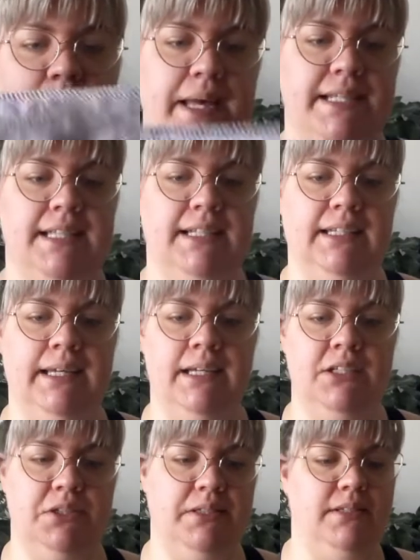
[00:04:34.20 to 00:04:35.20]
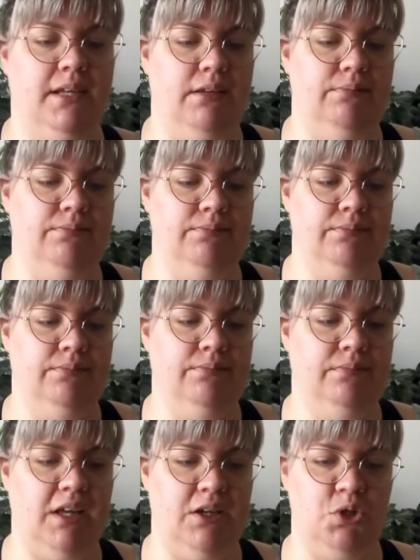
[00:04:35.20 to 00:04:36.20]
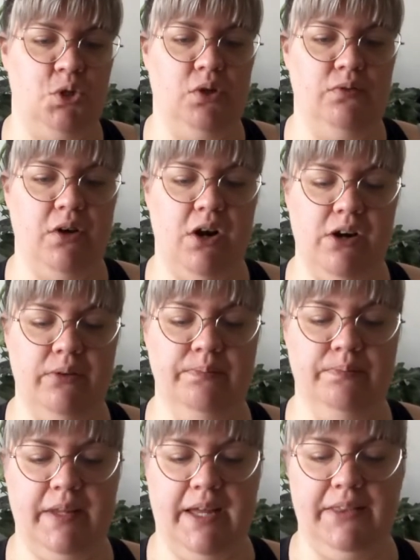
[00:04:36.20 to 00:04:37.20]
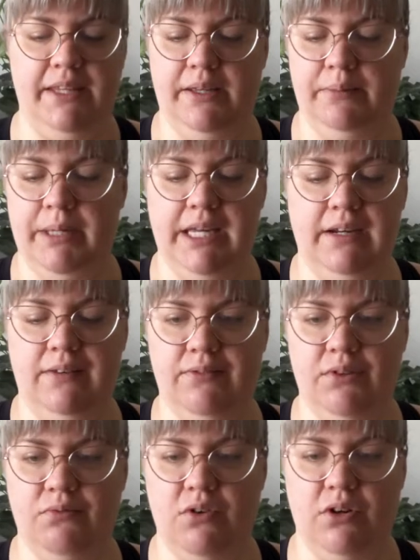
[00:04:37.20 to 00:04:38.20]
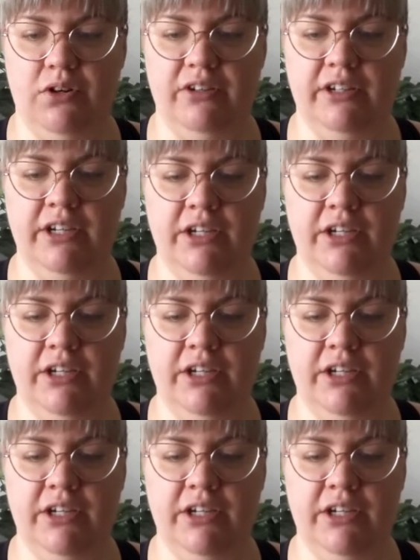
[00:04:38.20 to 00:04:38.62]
I basically just did a short row at the beginning of the row